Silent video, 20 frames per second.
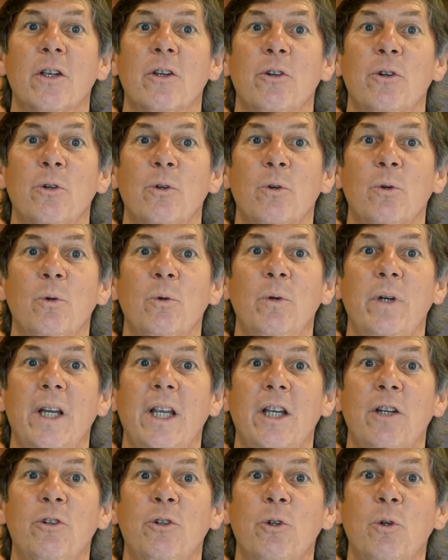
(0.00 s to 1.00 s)
you
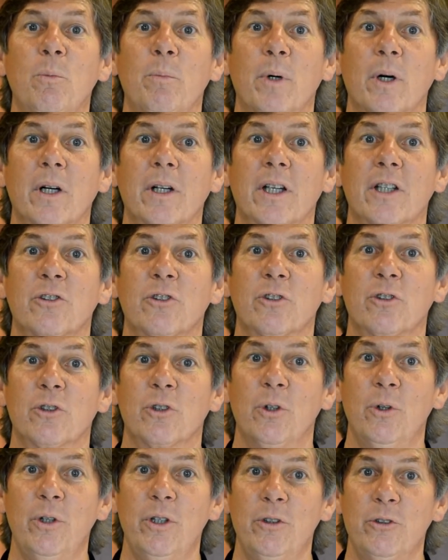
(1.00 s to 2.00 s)
need to book as
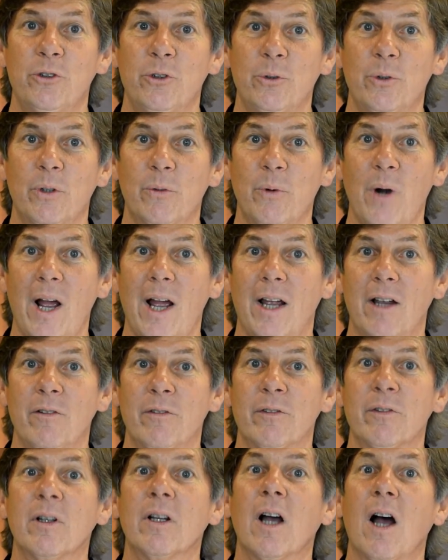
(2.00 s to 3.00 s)
soon as you
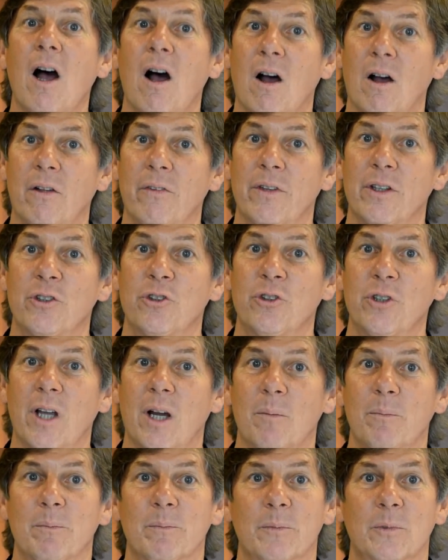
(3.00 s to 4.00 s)
arrive on the
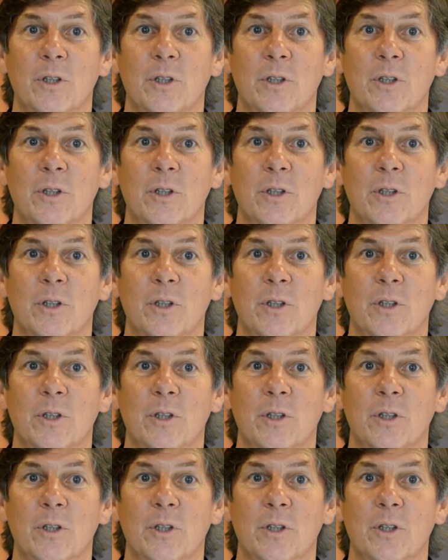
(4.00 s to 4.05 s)
ship.